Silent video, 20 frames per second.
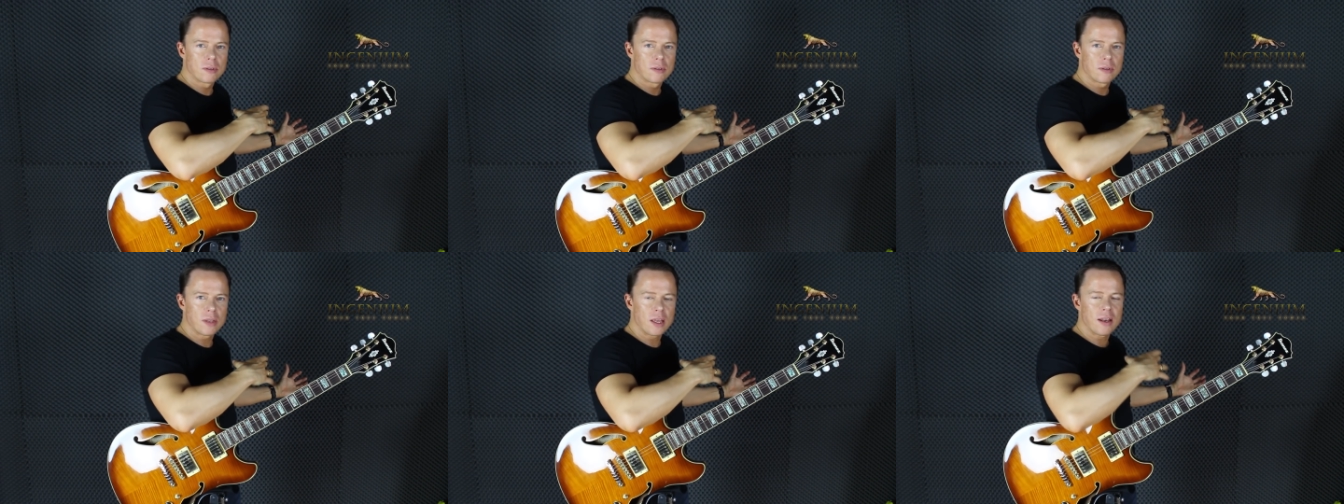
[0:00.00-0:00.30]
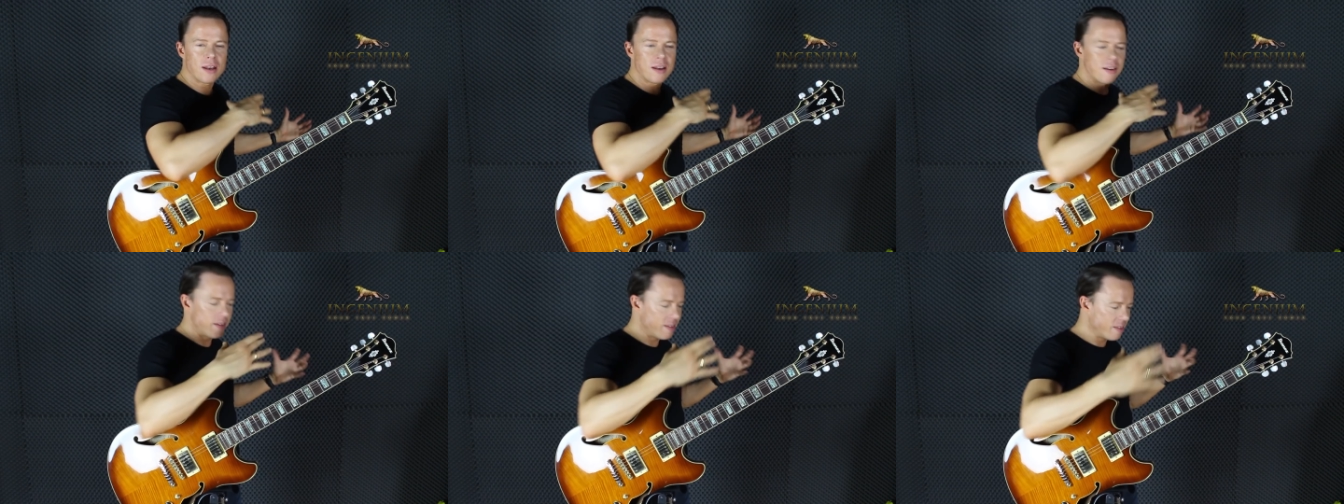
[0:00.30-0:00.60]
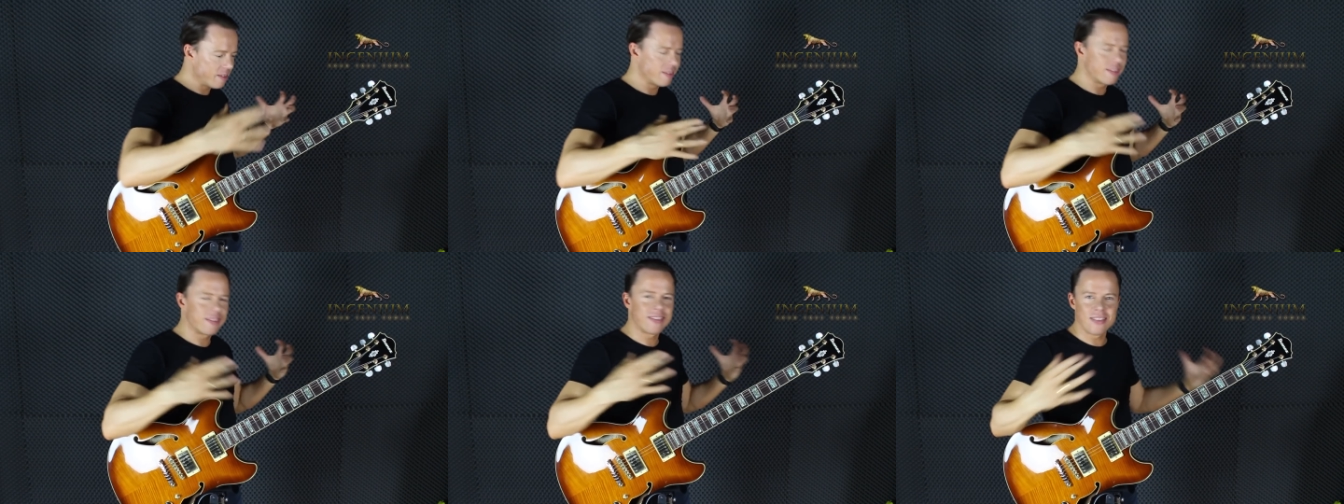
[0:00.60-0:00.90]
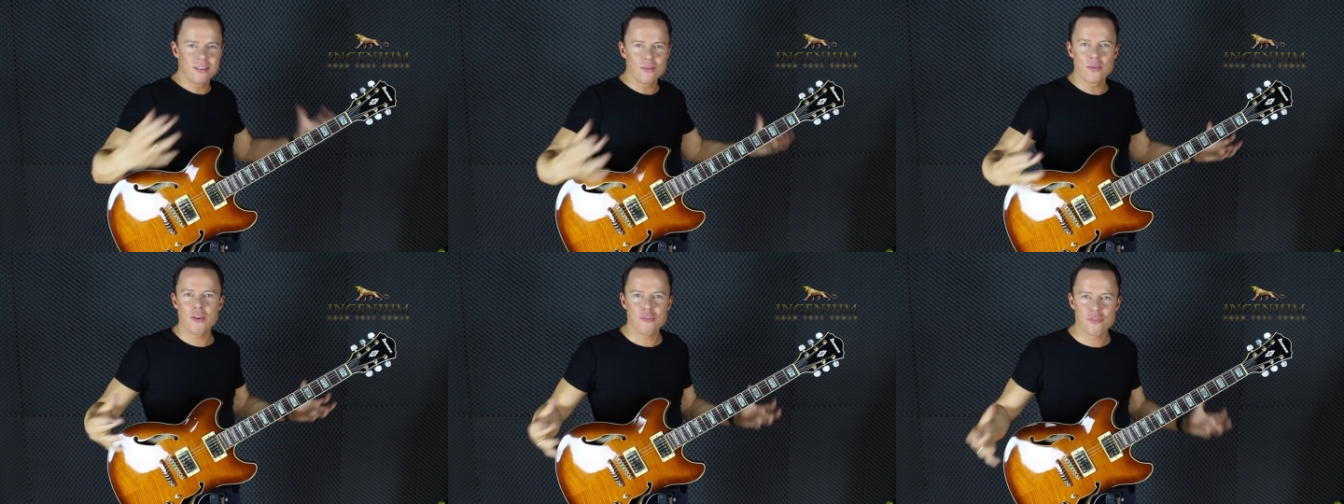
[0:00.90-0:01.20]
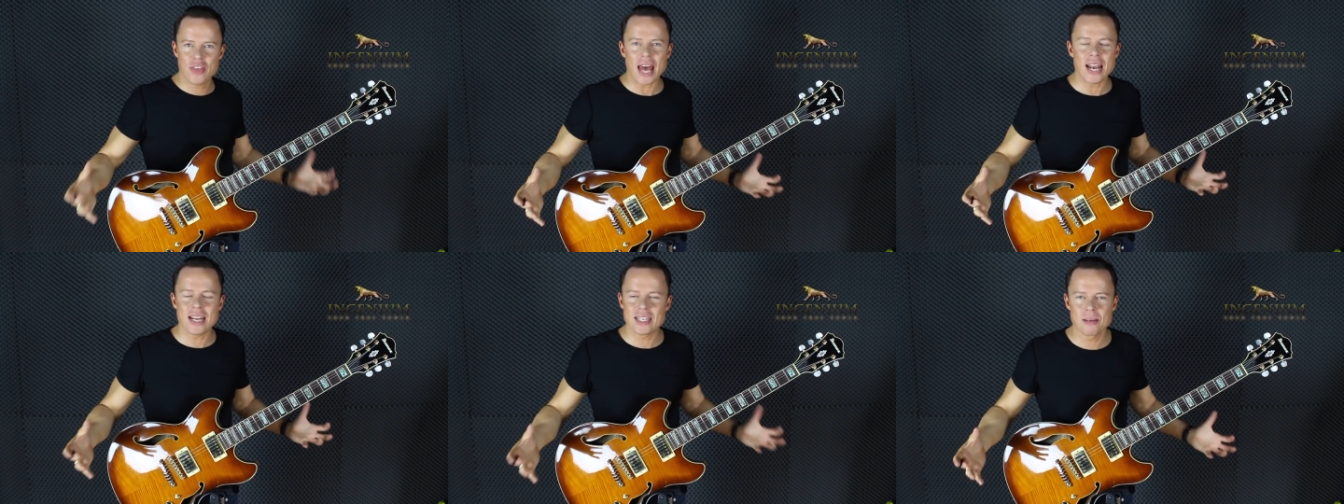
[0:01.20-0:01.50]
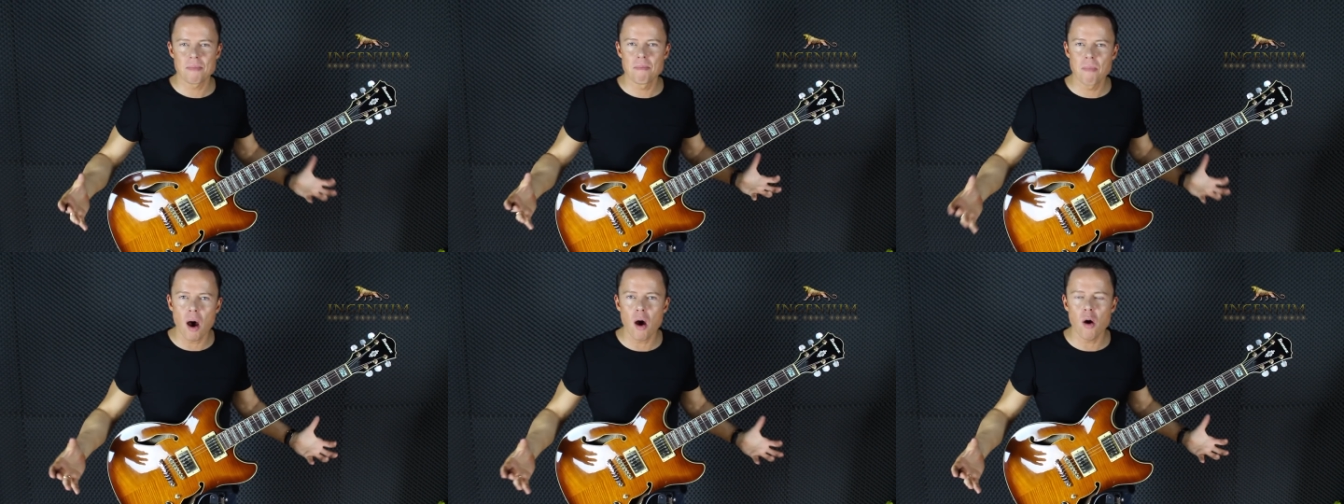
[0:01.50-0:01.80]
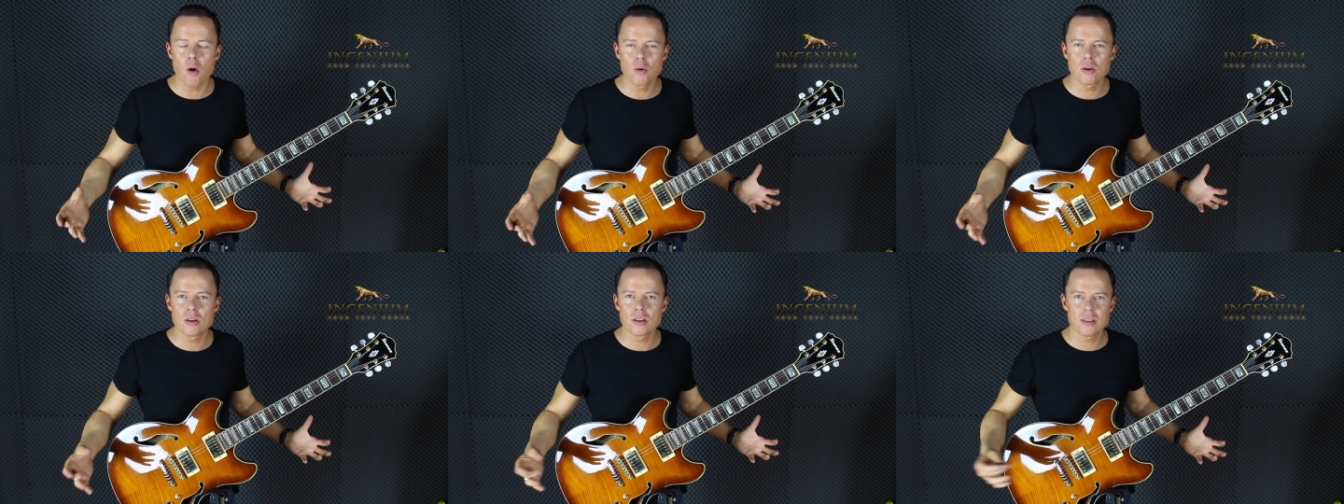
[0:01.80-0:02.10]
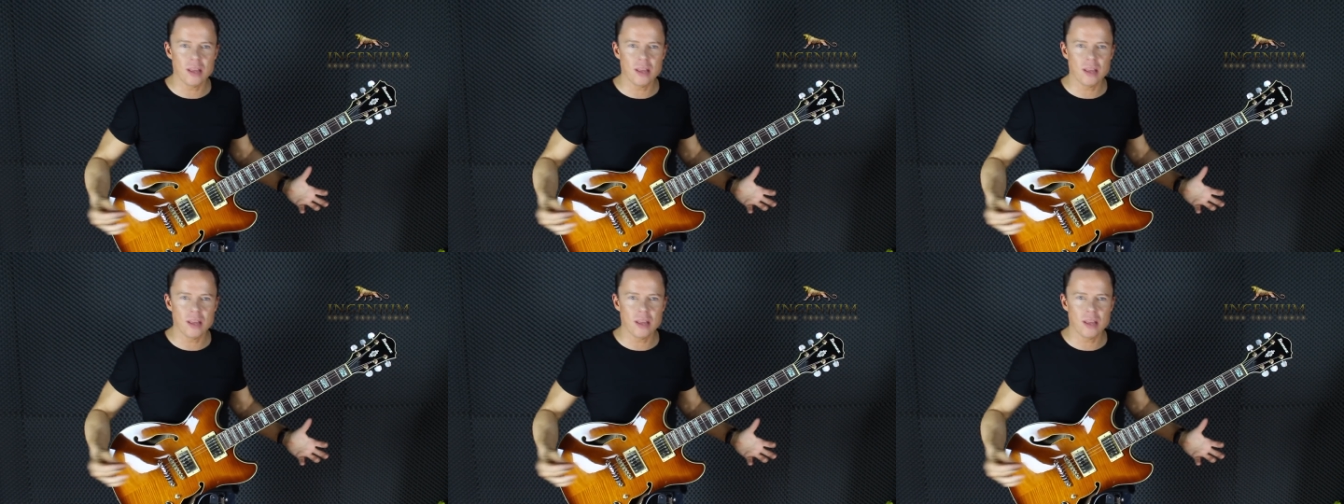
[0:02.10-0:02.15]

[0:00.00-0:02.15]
then if that is a mode,